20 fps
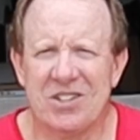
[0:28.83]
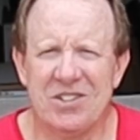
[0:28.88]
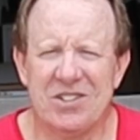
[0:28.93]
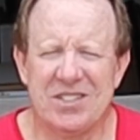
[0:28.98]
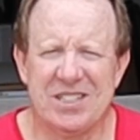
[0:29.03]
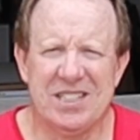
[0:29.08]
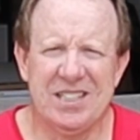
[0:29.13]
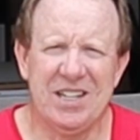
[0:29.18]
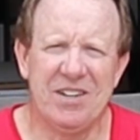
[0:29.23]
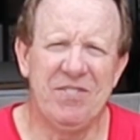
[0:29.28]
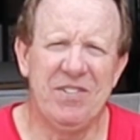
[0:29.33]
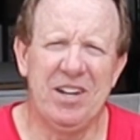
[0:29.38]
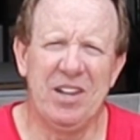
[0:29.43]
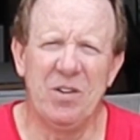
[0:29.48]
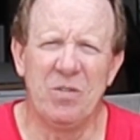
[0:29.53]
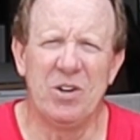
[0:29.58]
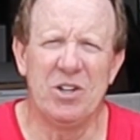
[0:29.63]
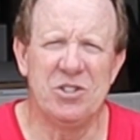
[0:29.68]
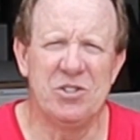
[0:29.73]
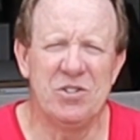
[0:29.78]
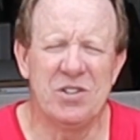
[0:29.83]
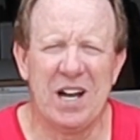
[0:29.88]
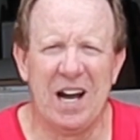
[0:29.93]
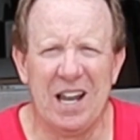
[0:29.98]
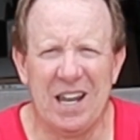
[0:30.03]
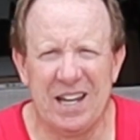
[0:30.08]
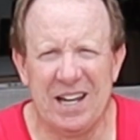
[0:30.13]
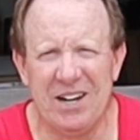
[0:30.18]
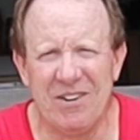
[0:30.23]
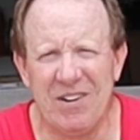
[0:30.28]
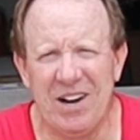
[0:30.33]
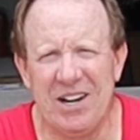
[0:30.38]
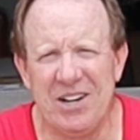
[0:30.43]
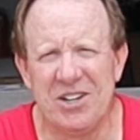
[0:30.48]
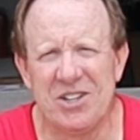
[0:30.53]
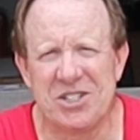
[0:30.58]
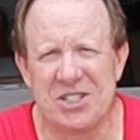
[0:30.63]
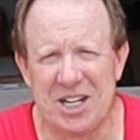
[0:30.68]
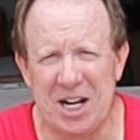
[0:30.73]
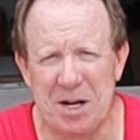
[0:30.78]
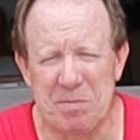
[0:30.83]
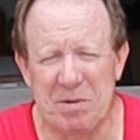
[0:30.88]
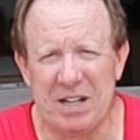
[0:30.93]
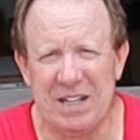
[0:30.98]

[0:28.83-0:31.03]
So let's see if any of the ones you got laying around your shop